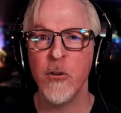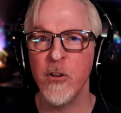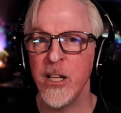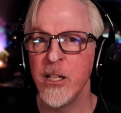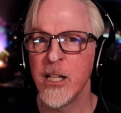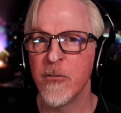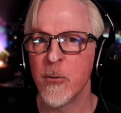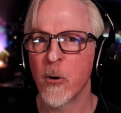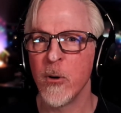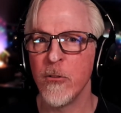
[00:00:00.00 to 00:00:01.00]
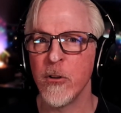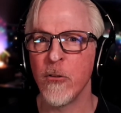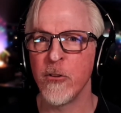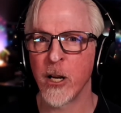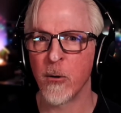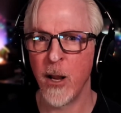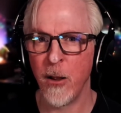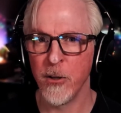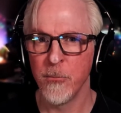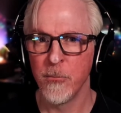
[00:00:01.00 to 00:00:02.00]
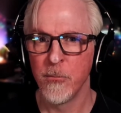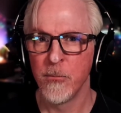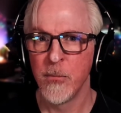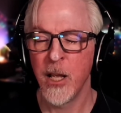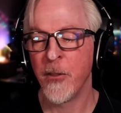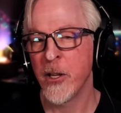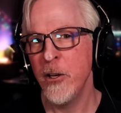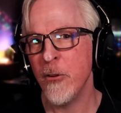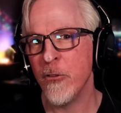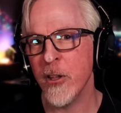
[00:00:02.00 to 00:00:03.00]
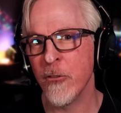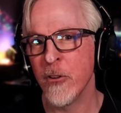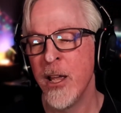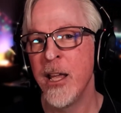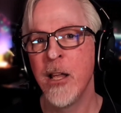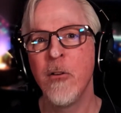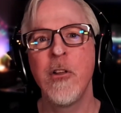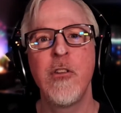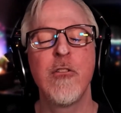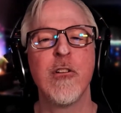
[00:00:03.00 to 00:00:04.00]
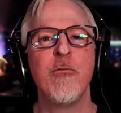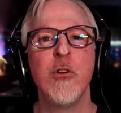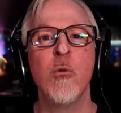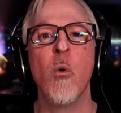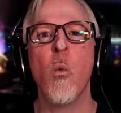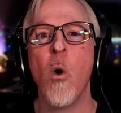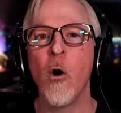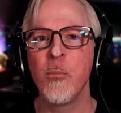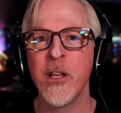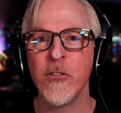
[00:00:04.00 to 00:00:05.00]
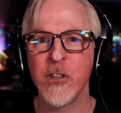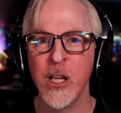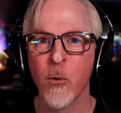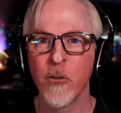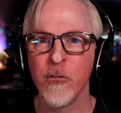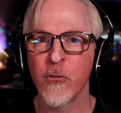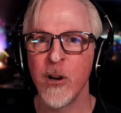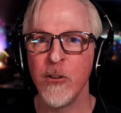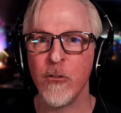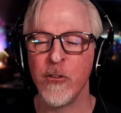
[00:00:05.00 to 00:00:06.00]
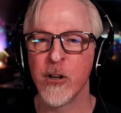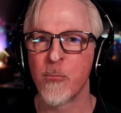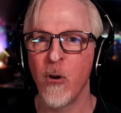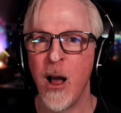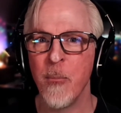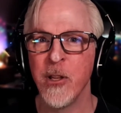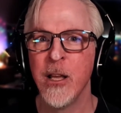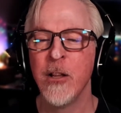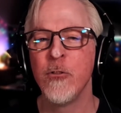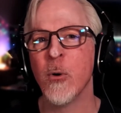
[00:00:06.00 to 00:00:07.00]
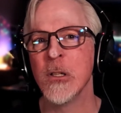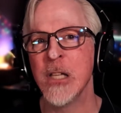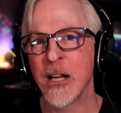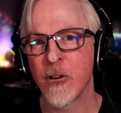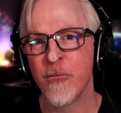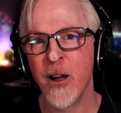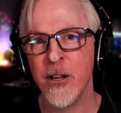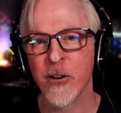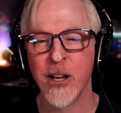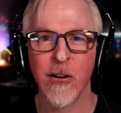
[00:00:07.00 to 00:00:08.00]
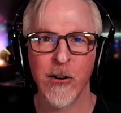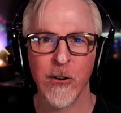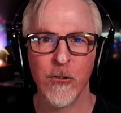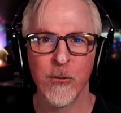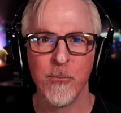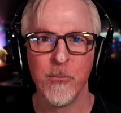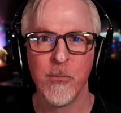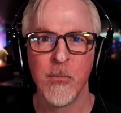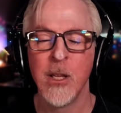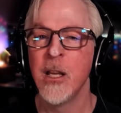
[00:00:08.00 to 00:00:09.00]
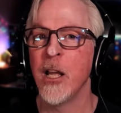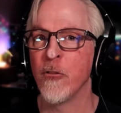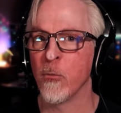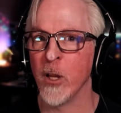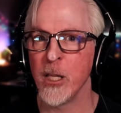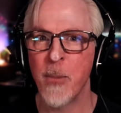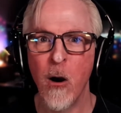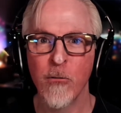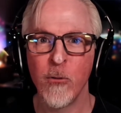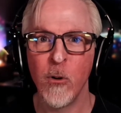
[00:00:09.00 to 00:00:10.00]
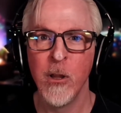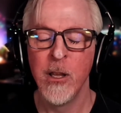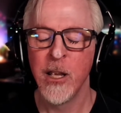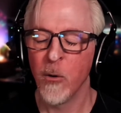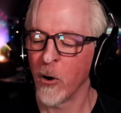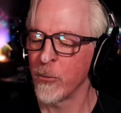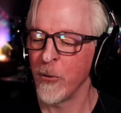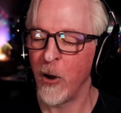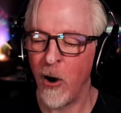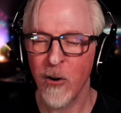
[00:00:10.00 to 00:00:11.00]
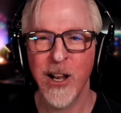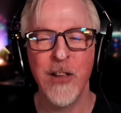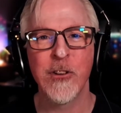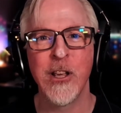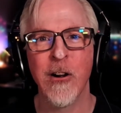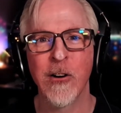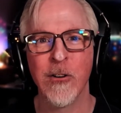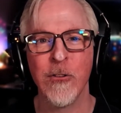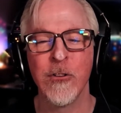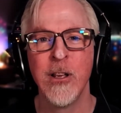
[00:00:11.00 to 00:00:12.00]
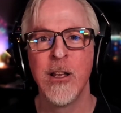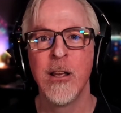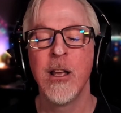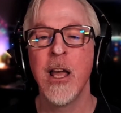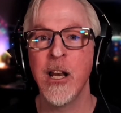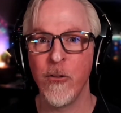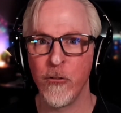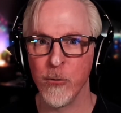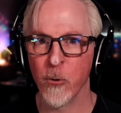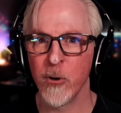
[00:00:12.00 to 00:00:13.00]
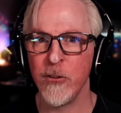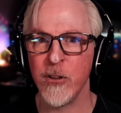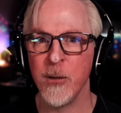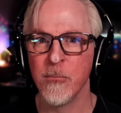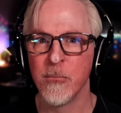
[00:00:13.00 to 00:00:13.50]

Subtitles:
You need to give them a reason to stick around. And the good news is, it only takes a few well-placed keywords and phrases in your prompt to electrify your characters. It's really powerful, it works with all kinds of characters, and it's super easy.